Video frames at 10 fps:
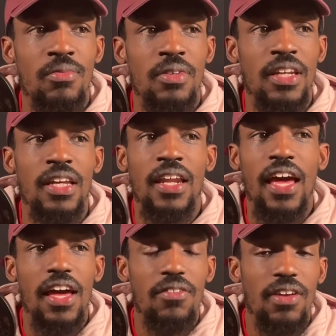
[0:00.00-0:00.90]
didn't
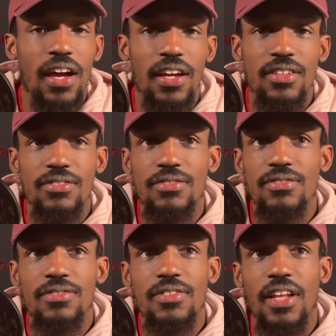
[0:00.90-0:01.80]
have like
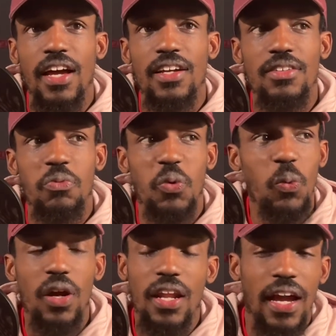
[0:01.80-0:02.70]
we
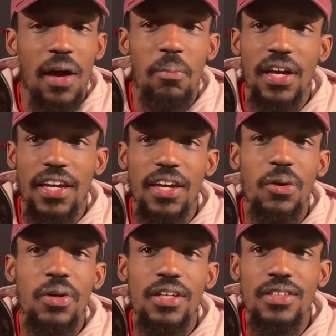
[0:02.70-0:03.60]
weren't like how me and
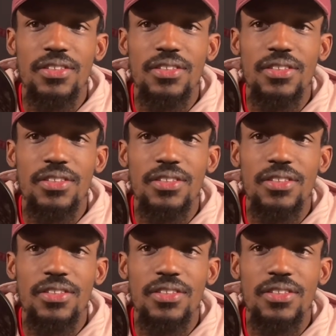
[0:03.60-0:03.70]
Kill is.